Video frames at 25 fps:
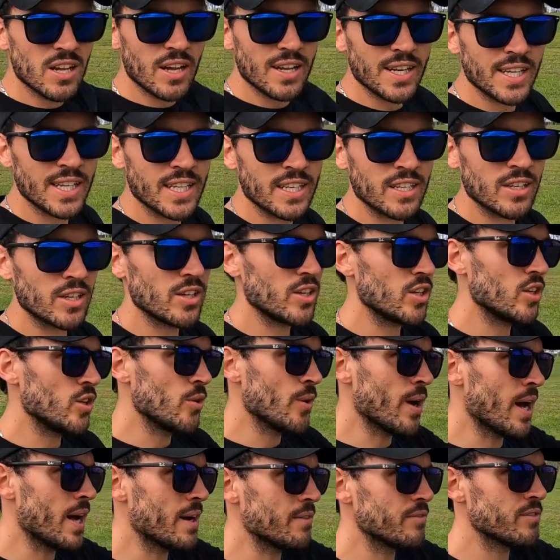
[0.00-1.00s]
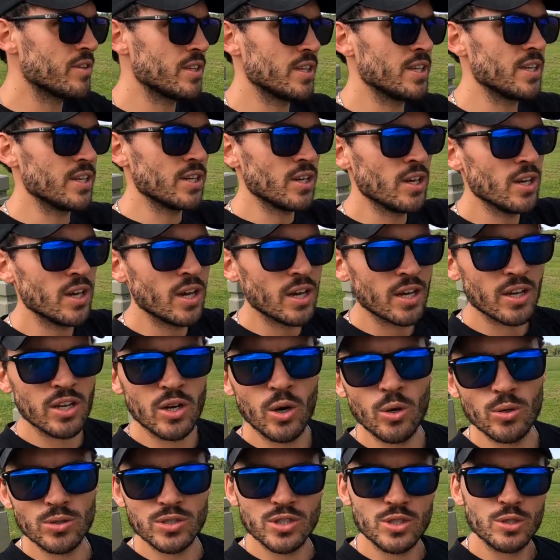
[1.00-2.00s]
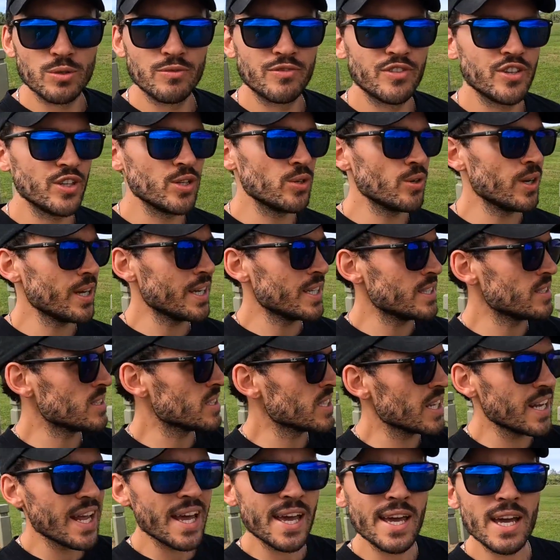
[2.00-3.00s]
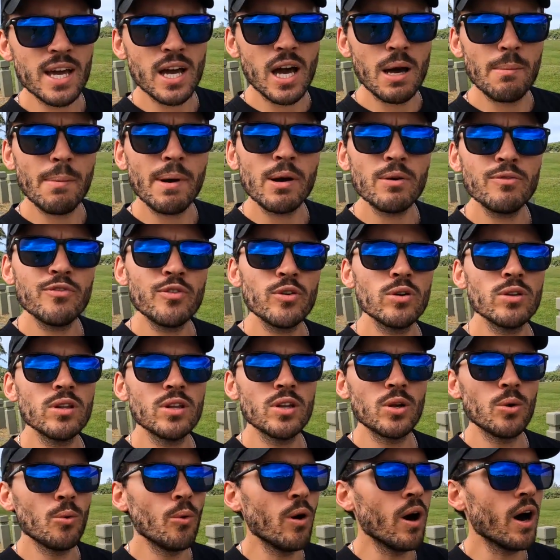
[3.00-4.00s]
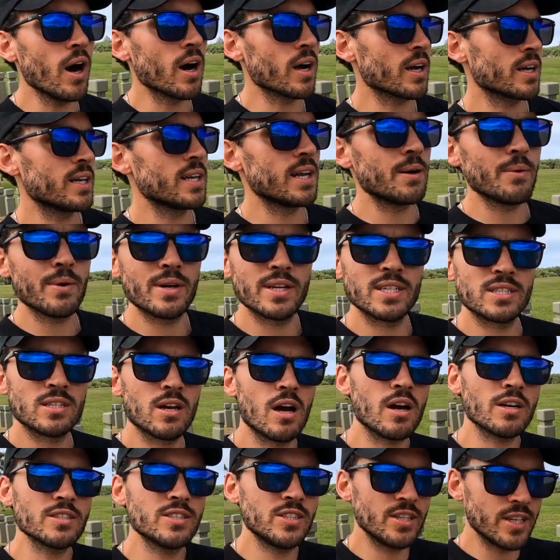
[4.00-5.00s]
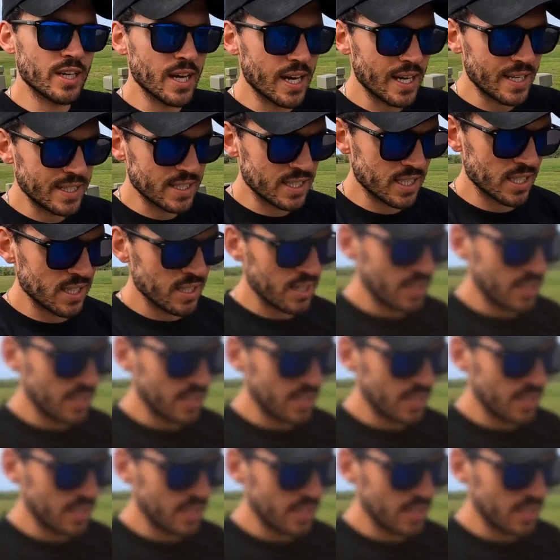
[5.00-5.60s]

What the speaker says: sunny. You have the coastal view, and today I'm out for a little walk and I want to talk to you guys.